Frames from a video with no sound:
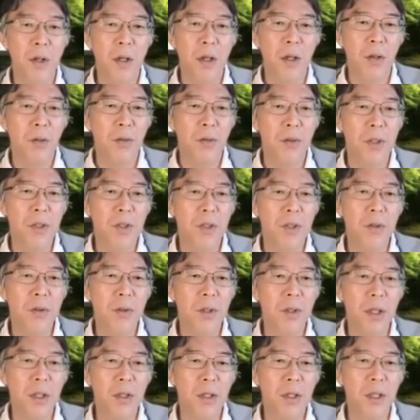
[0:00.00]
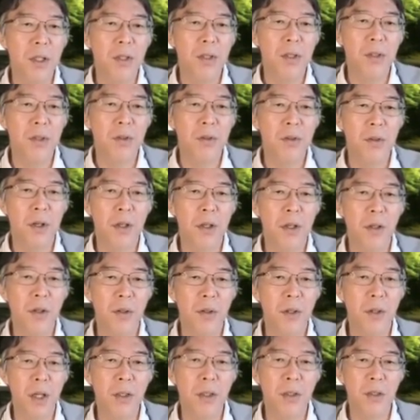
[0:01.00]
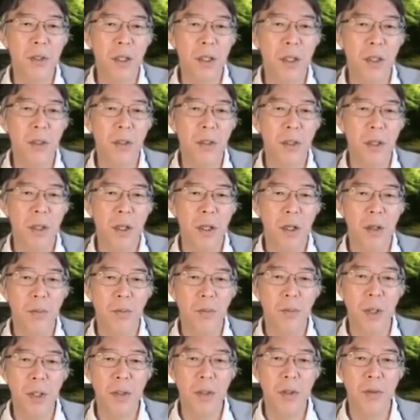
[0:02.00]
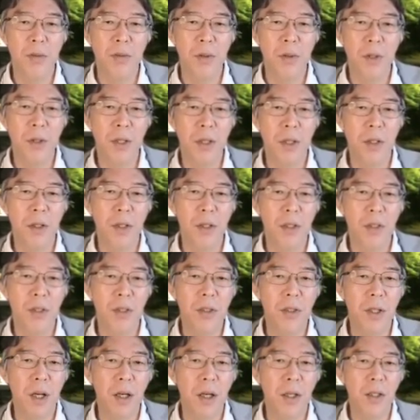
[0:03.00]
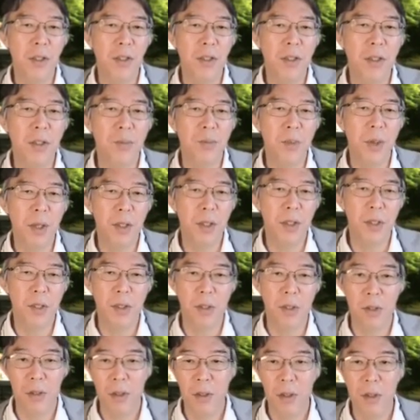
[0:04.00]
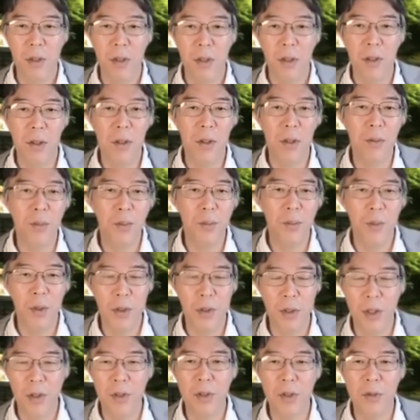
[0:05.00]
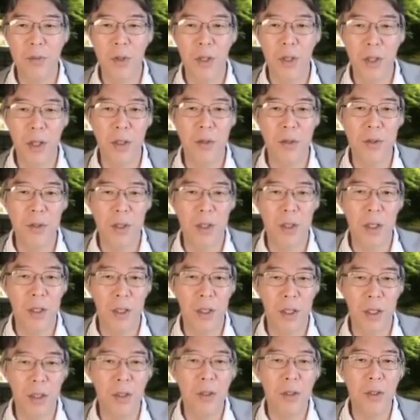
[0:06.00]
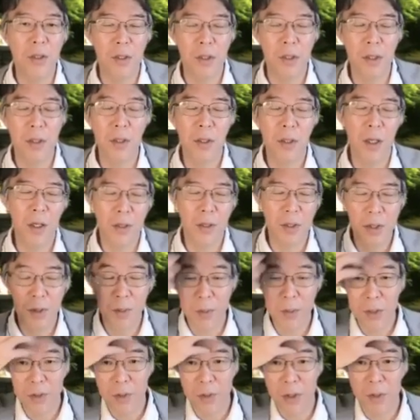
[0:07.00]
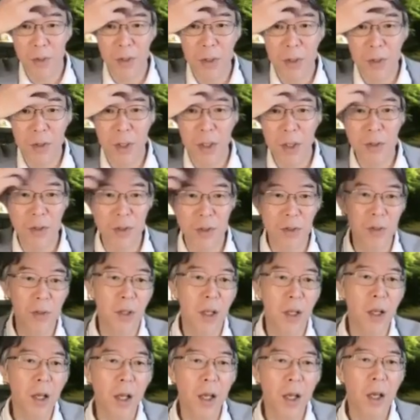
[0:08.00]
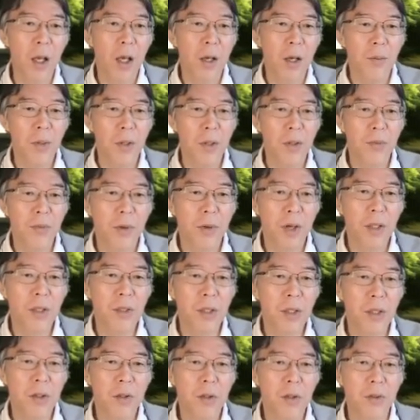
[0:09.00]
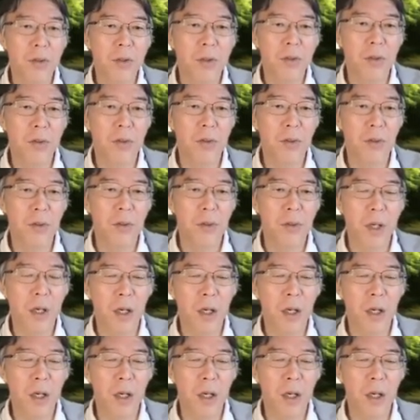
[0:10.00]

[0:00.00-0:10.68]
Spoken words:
we show that these 2 are connected, but within this large space of models without any symmetry restriction. But for s equal 2,